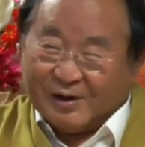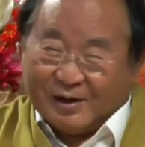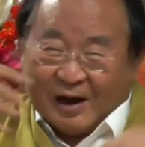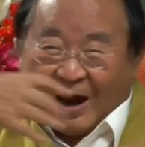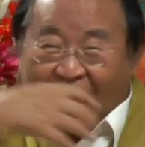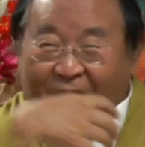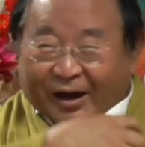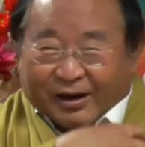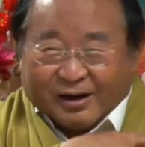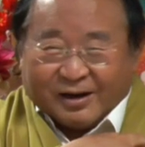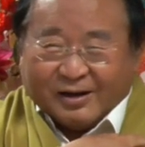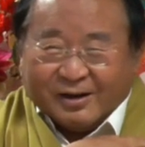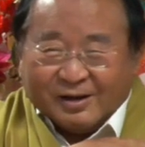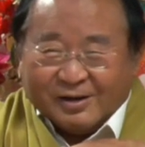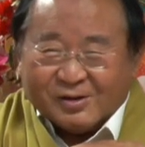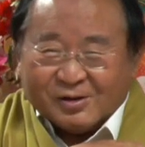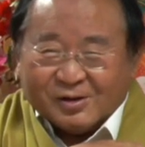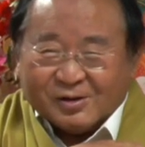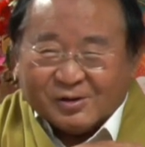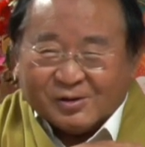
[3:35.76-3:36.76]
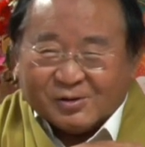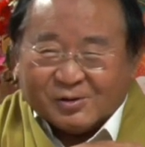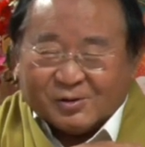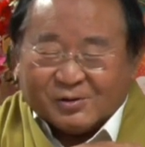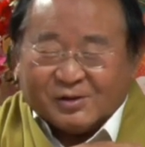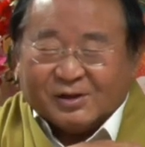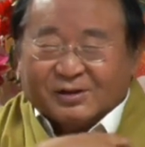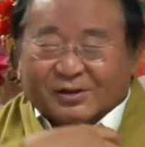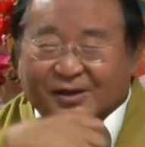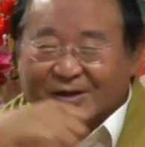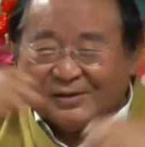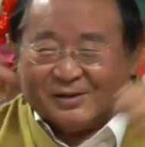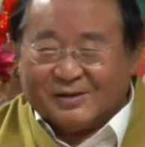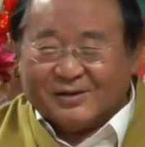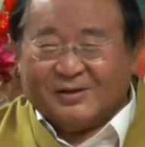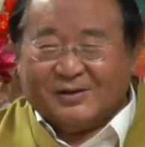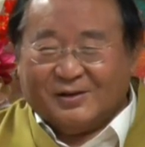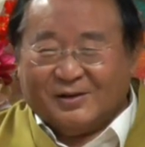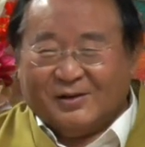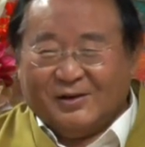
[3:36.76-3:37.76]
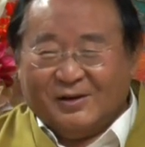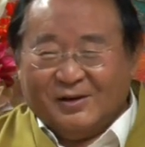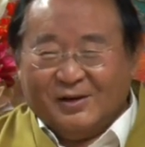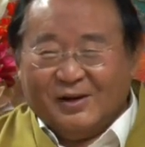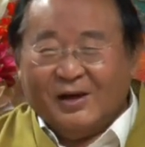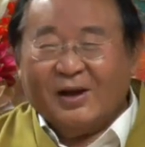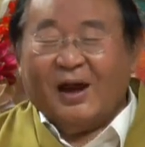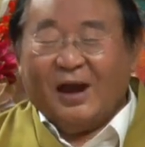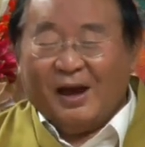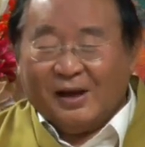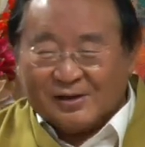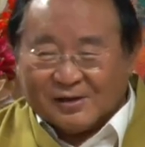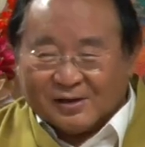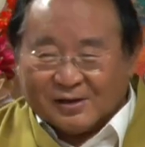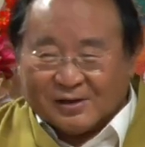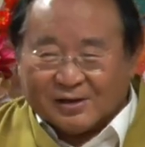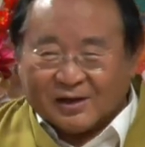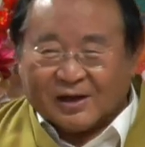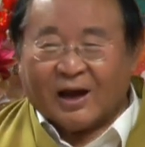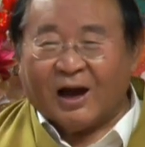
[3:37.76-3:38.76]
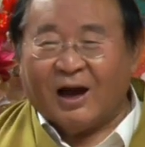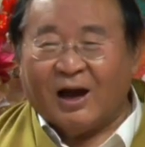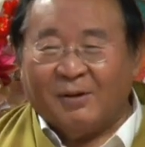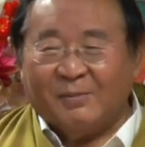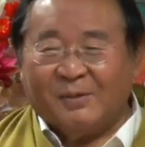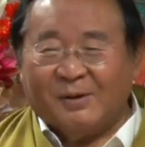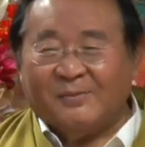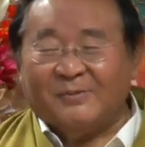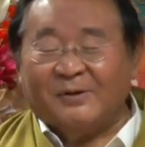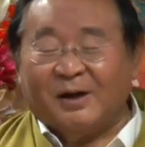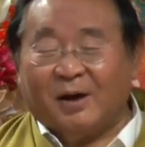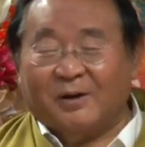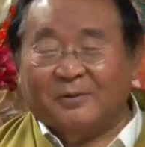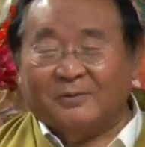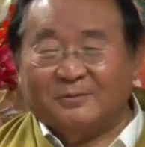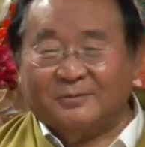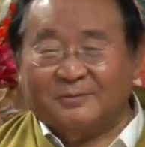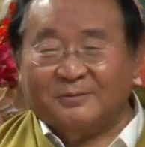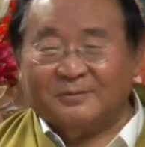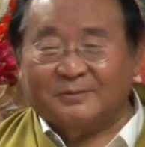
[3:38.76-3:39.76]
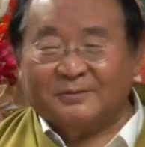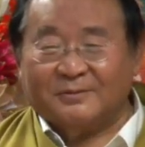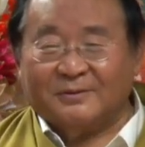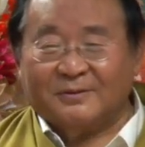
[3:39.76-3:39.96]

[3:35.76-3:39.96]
Hug, so he doesn't. And calm him down.